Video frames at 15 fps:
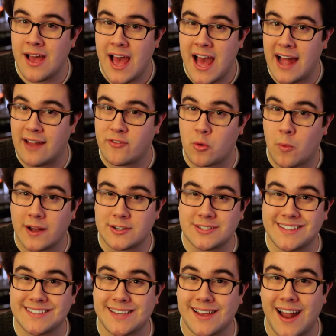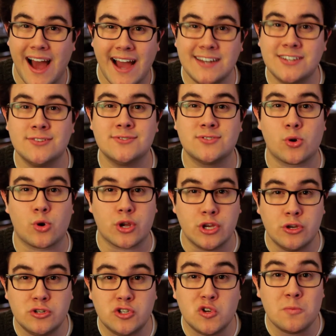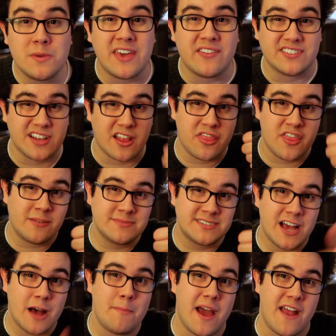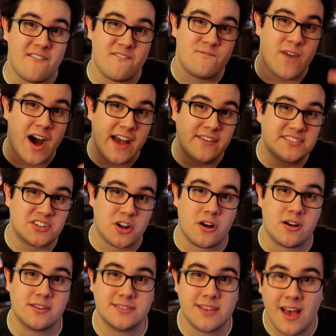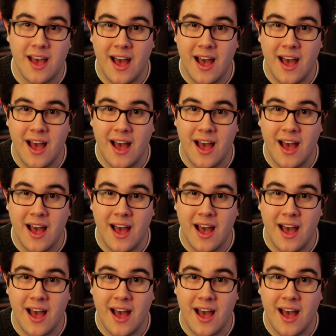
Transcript: And if you're watching this on iTunes or YouTube, give us a thumbs up and five stars.